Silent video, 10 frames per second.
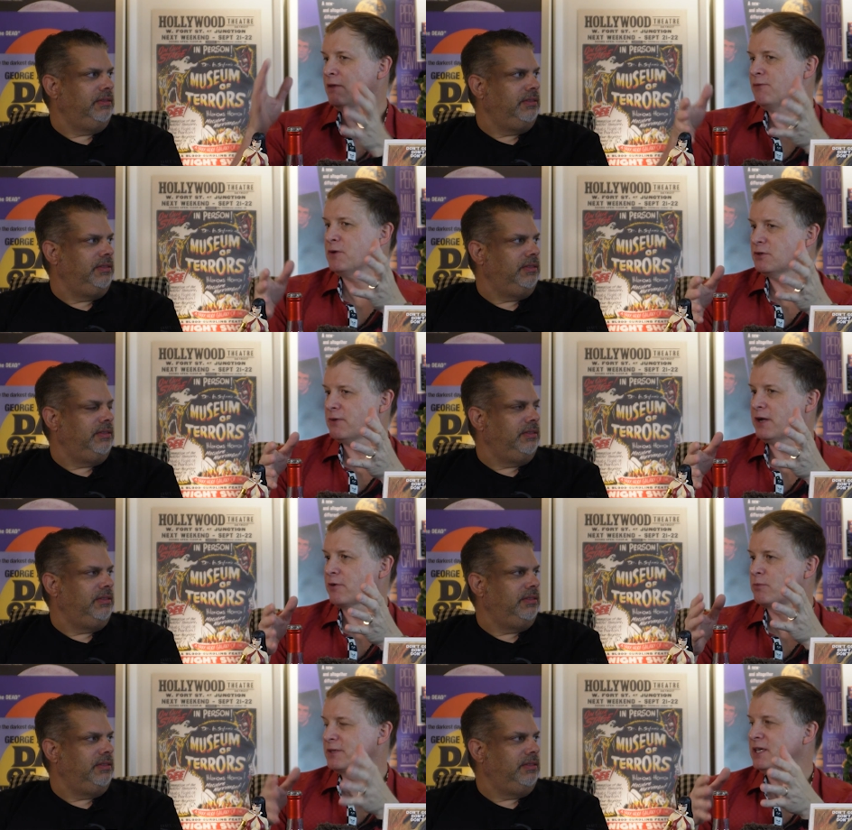Speaker 1: the first
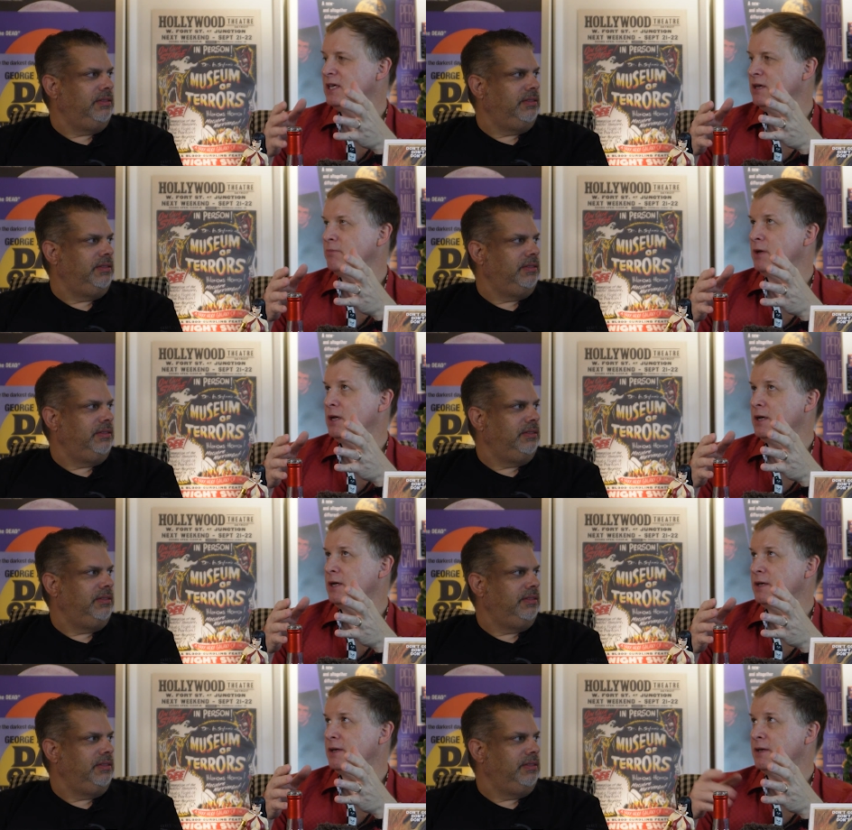record was him
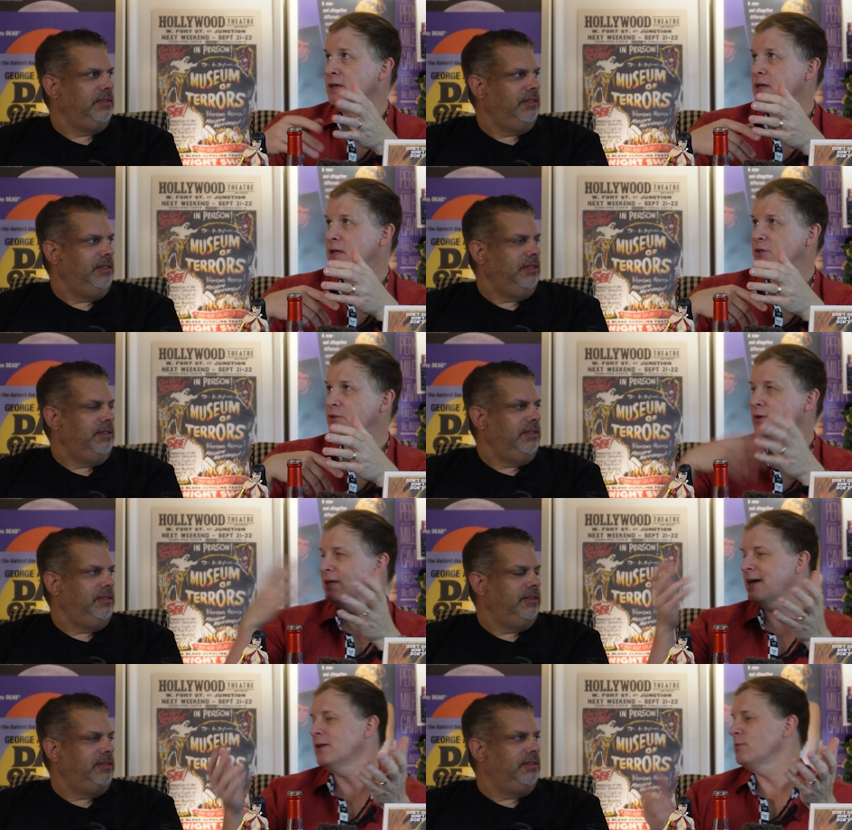uh,
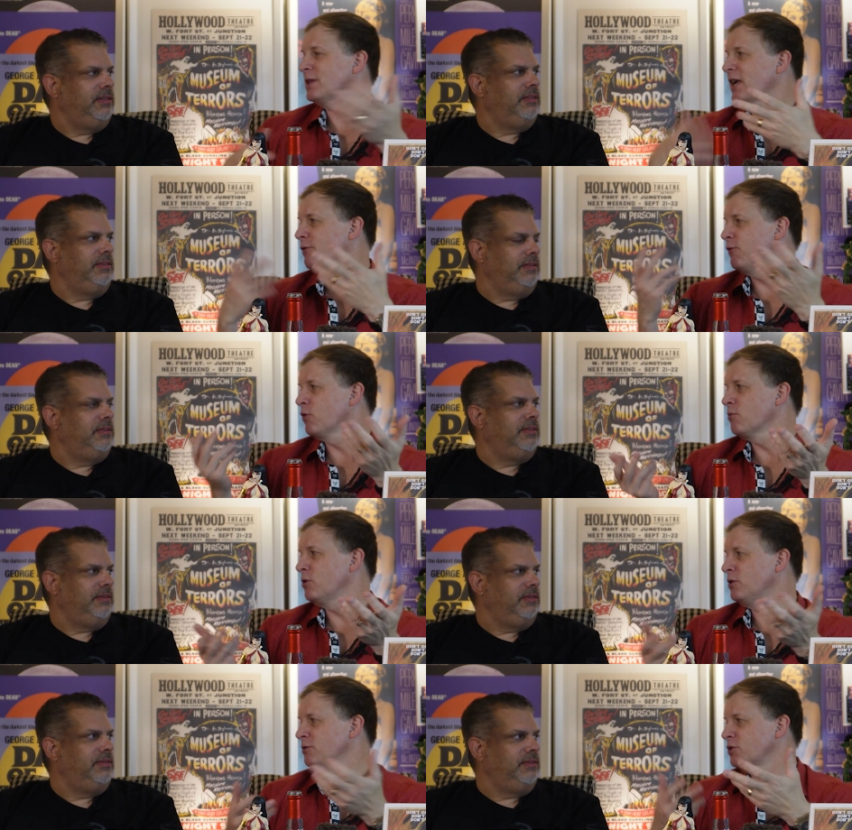doing kind of like a
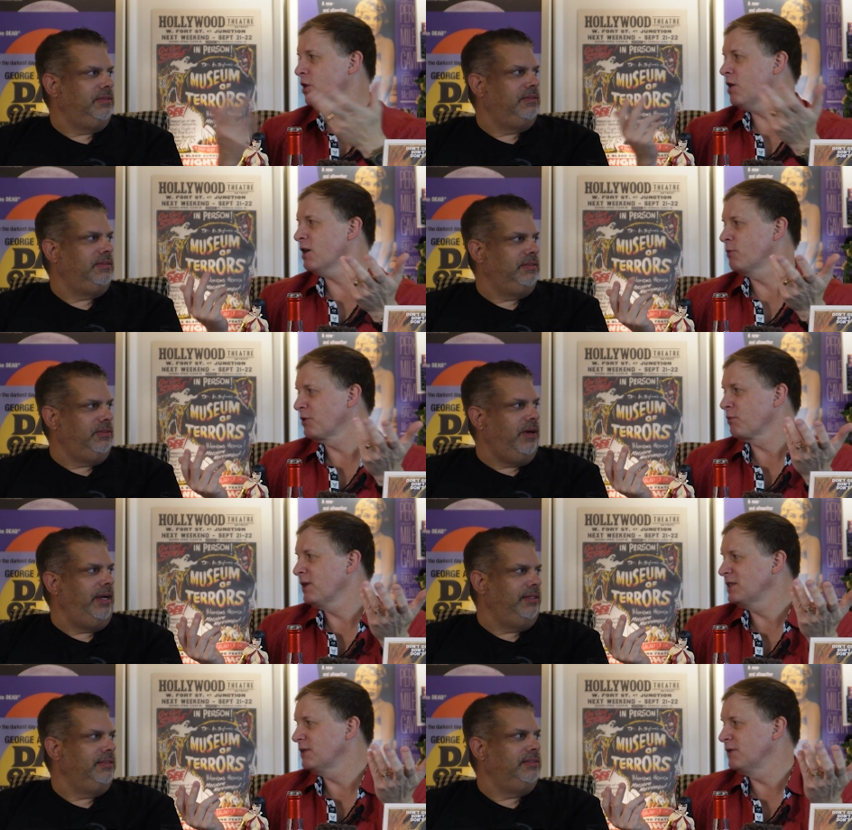formal talk with the
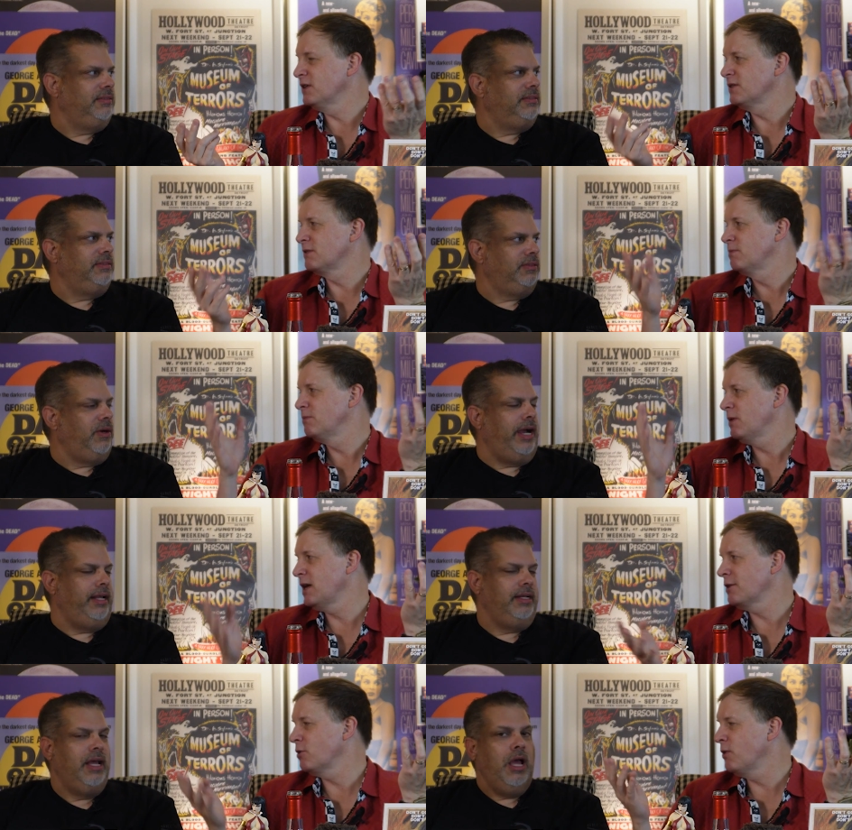right. rest of his
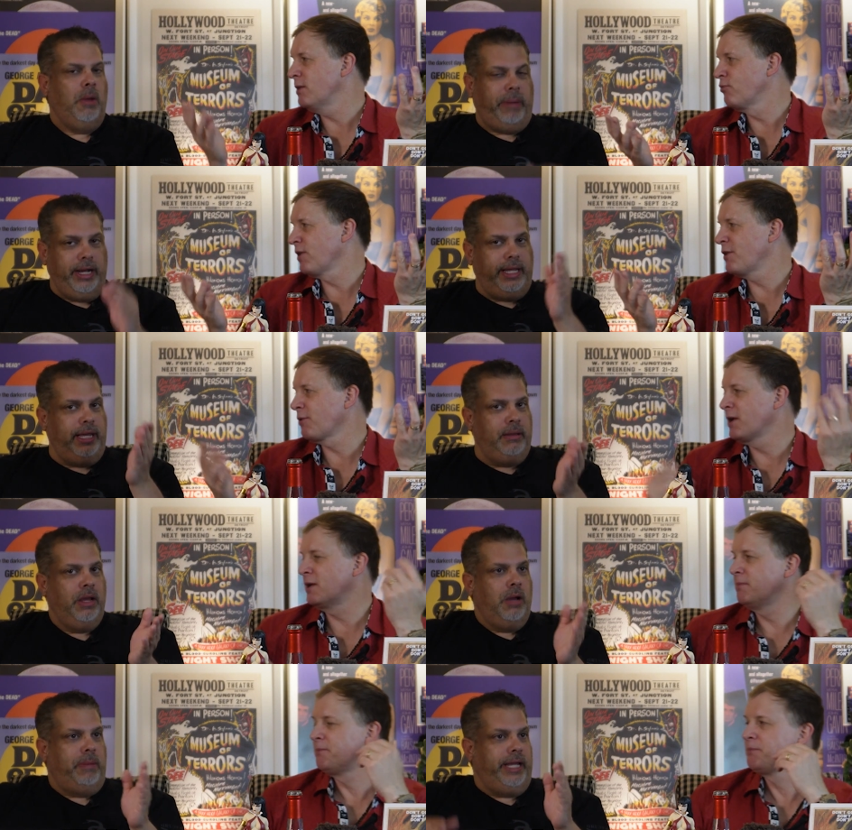right know,
Speaker 2: like but
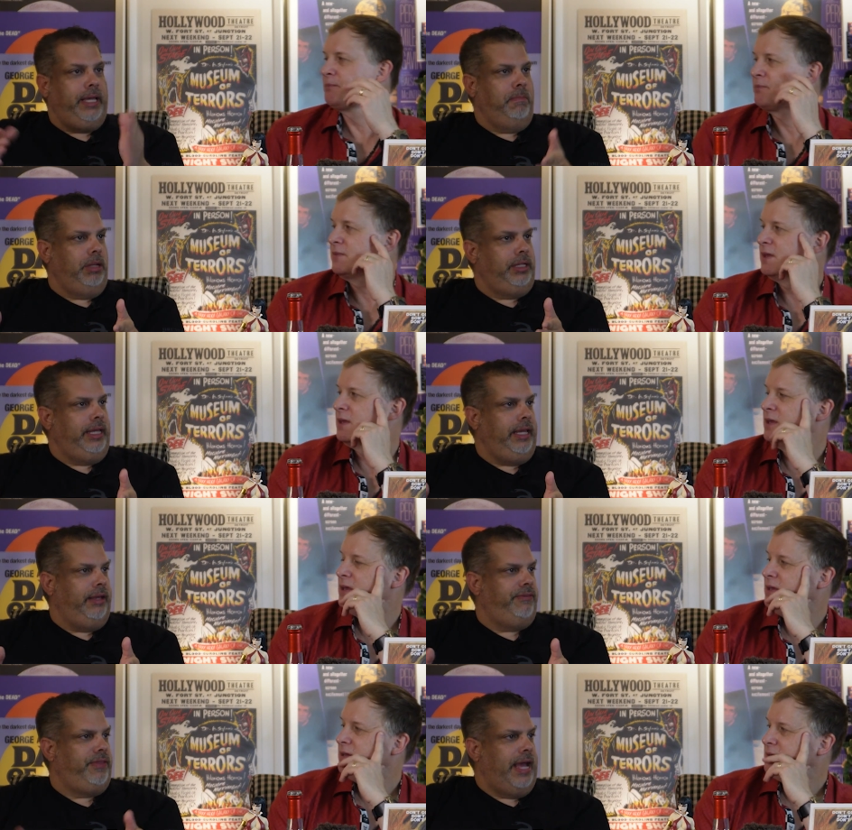brethren. He, but he
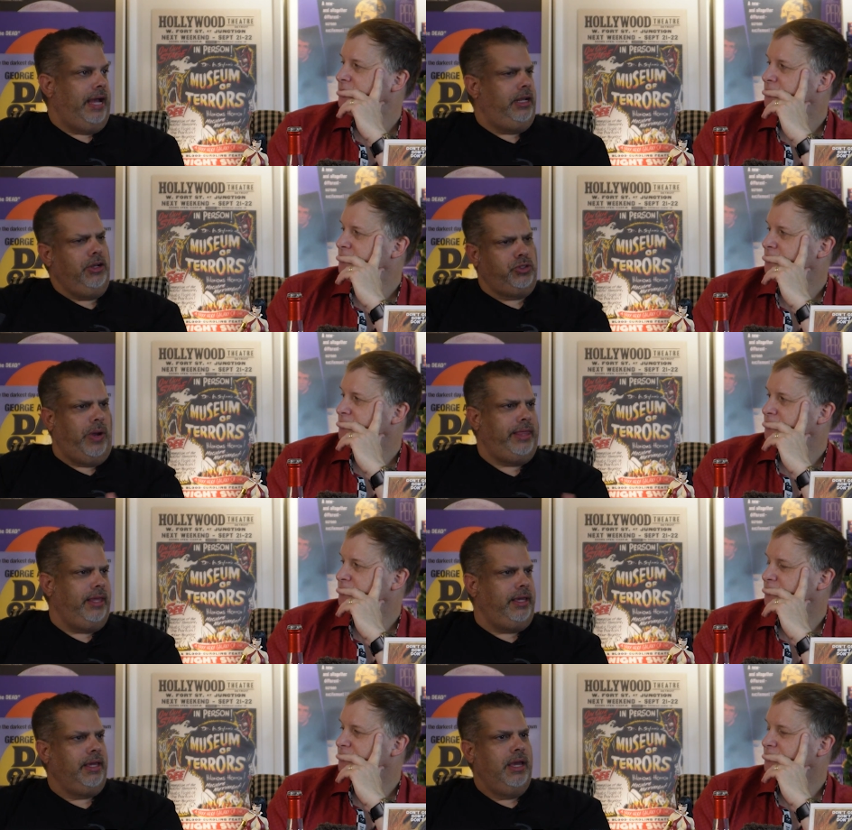believed that he goes well i
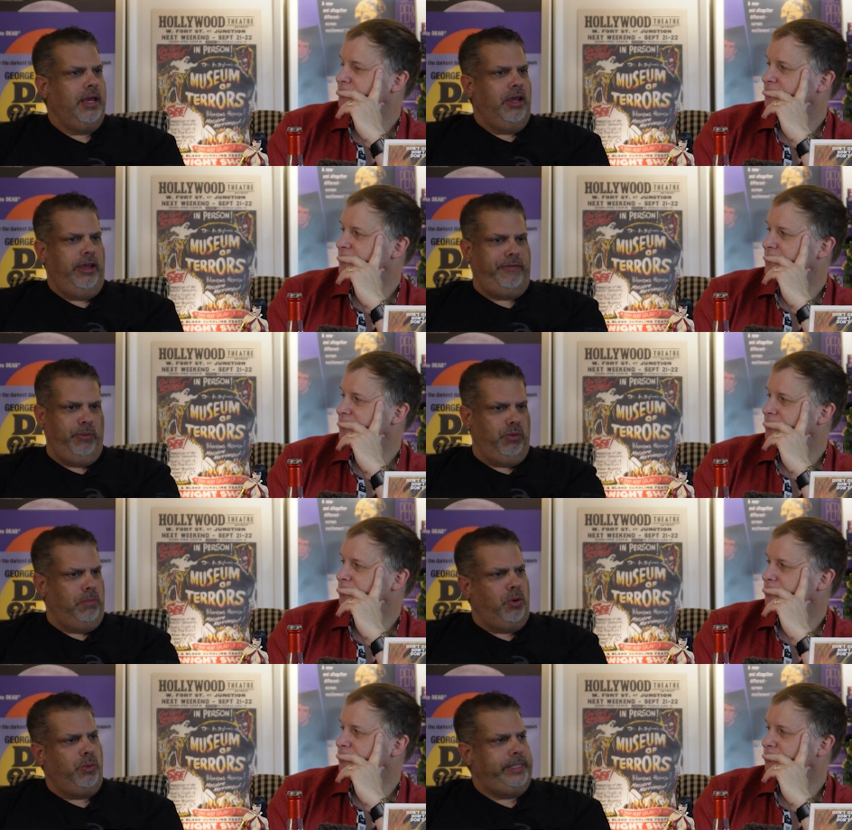think if you, well,
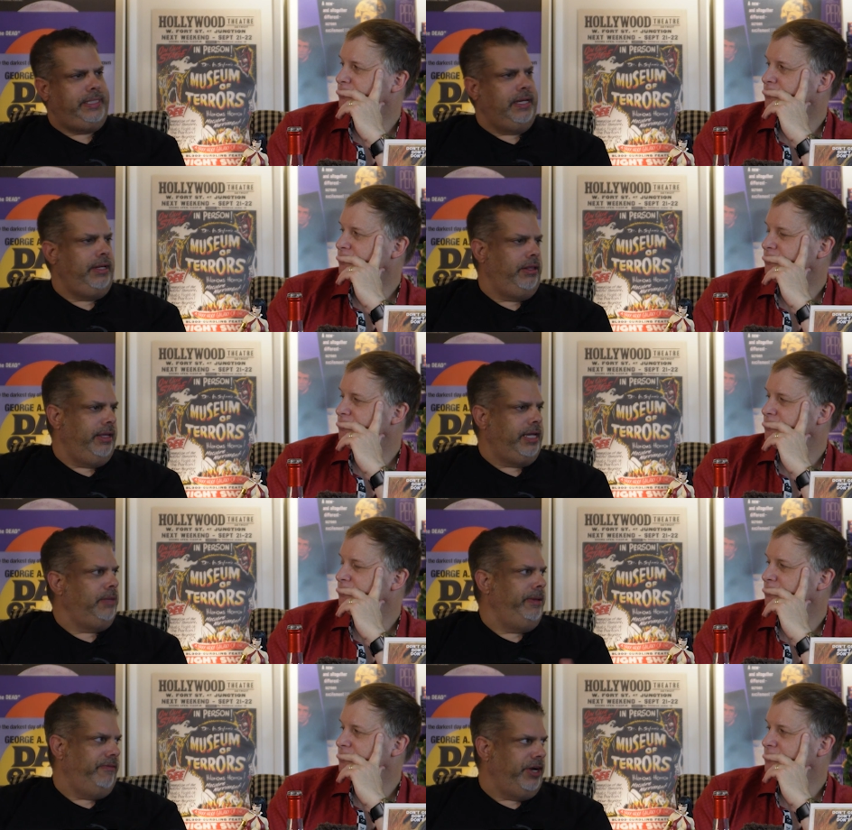the more we study it, it
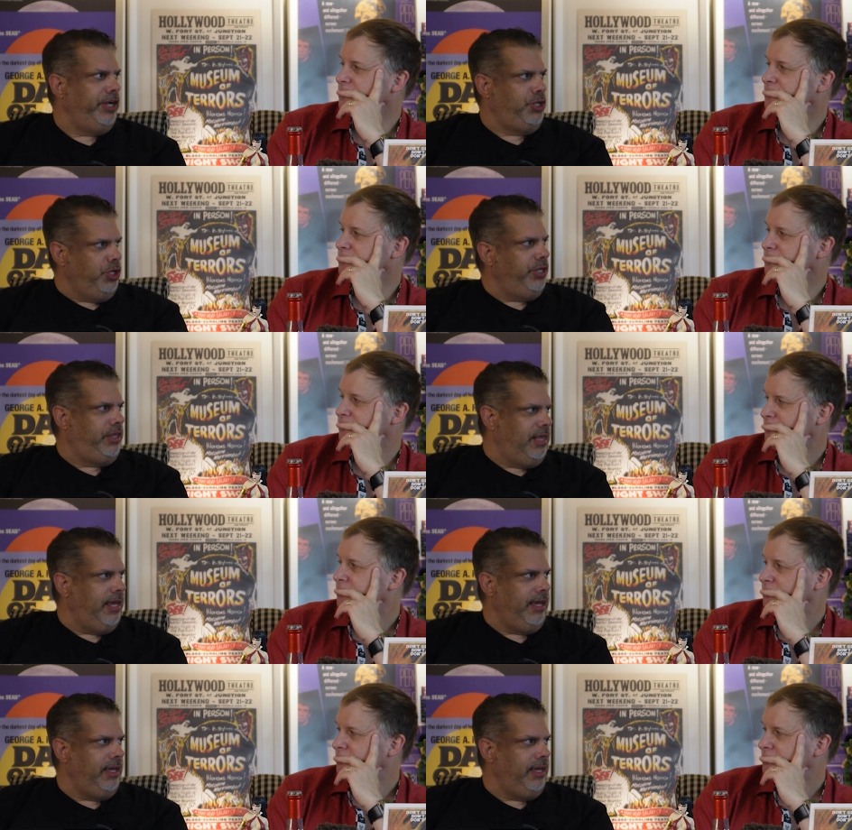could be a very good thing.